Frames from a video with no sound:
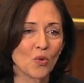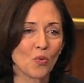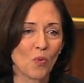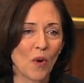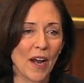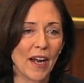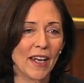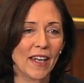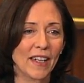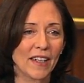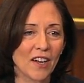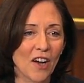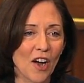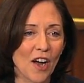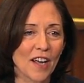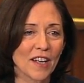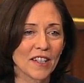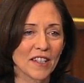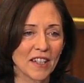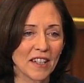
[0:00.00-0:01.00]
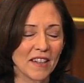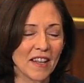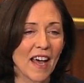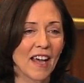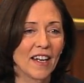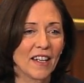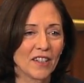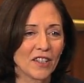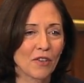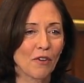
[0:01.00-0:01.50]
recognizing that
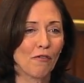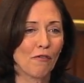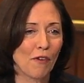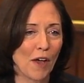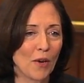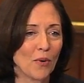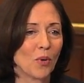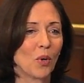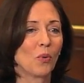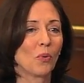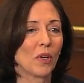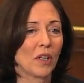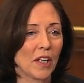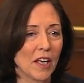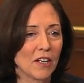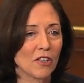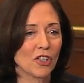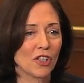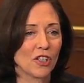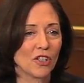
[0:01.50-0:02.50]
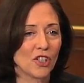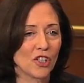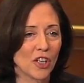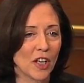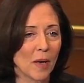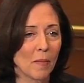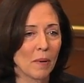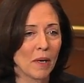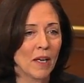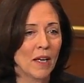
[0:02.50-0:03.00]
it's a federal
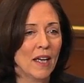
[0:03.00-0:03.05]
relationship,